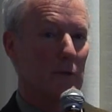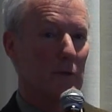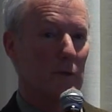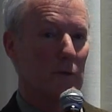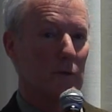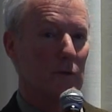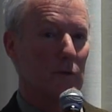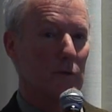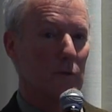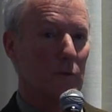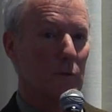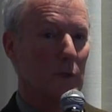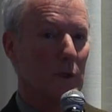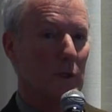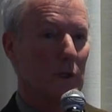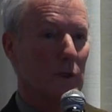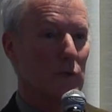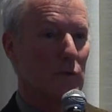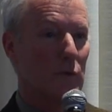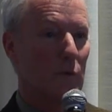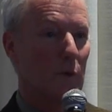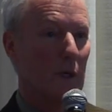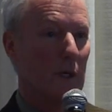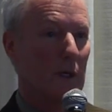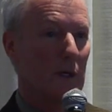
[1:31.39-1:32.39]
because they're really
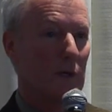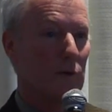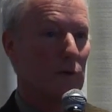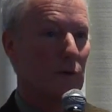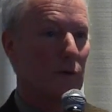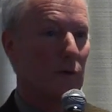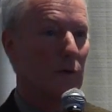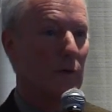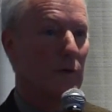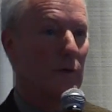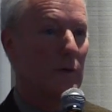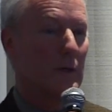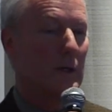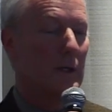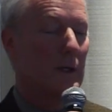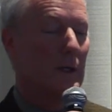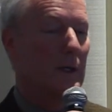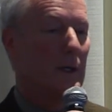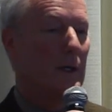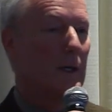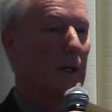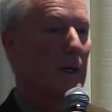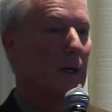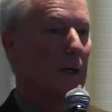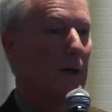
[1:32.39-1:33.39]
trying to turn
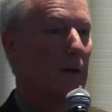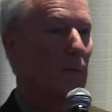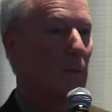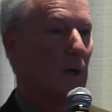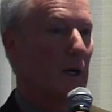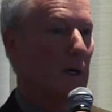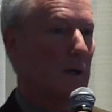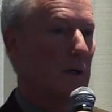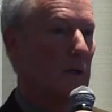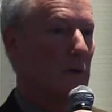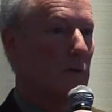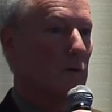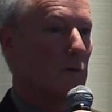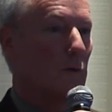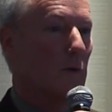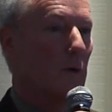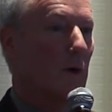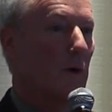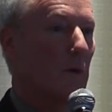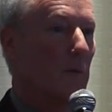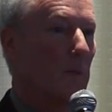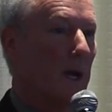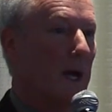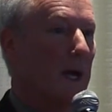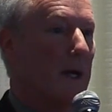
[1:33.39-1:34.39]
Market
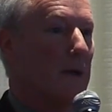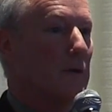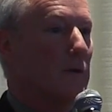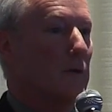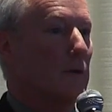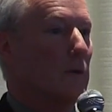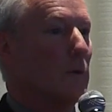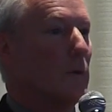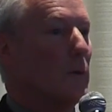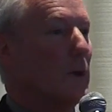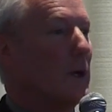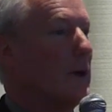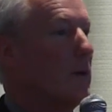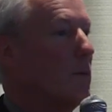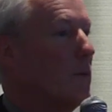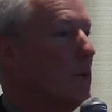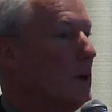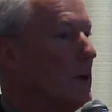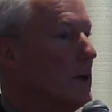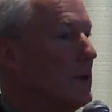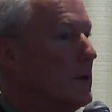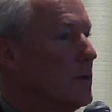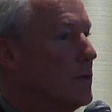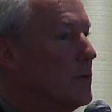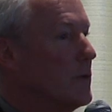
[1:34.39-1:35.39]
Square back to the way it
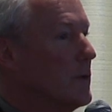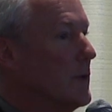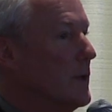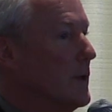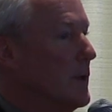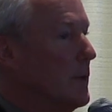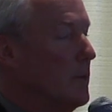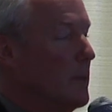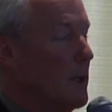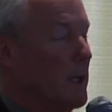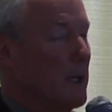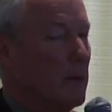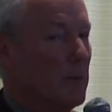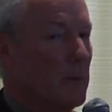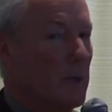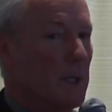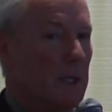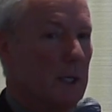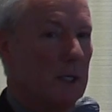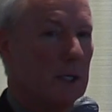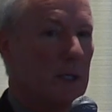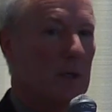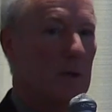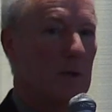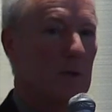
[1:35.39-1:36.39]
was many,
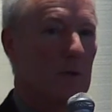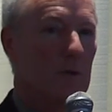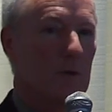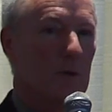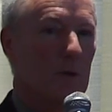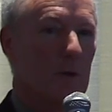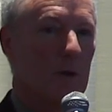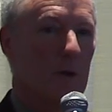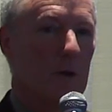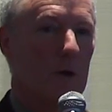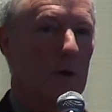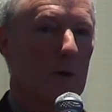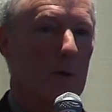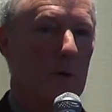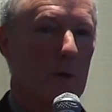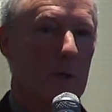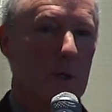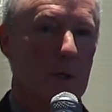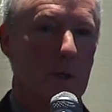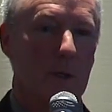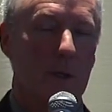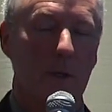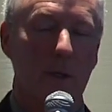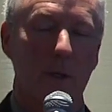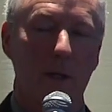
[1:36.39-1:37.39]
many years ago,
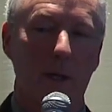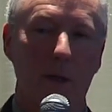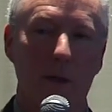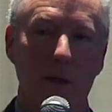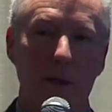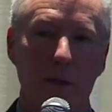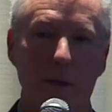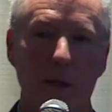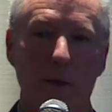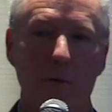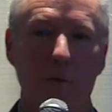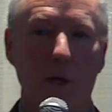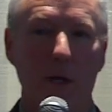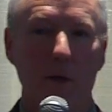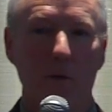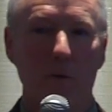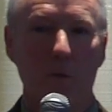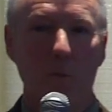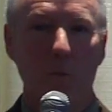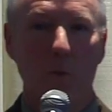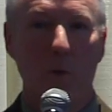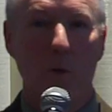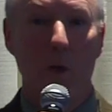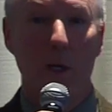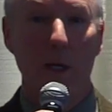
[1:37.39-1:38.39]
and I think they've got
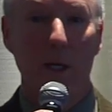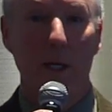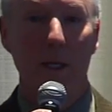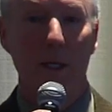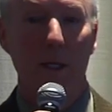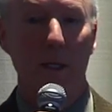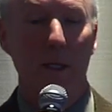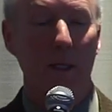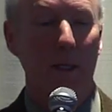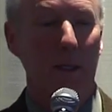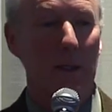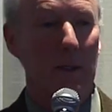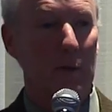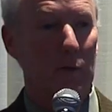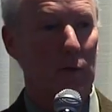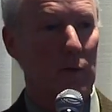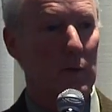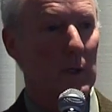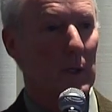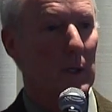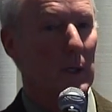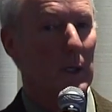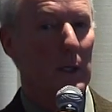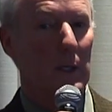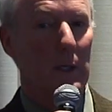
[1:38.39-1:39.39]
some great ideas.
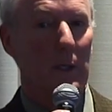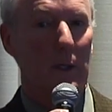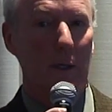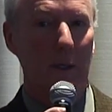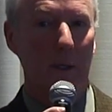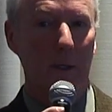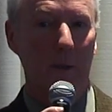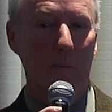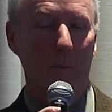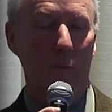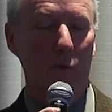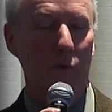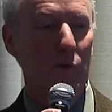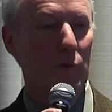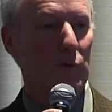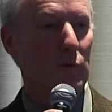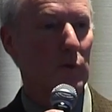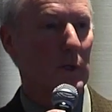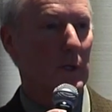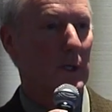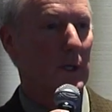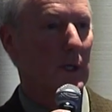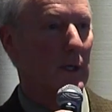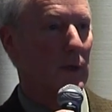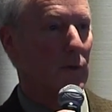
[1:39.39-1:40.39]

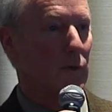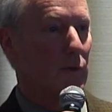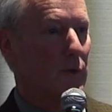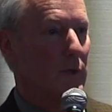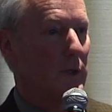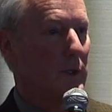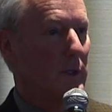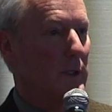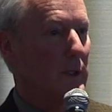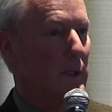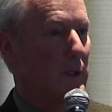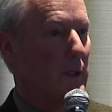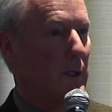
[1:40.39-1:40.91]
Susan Kelsey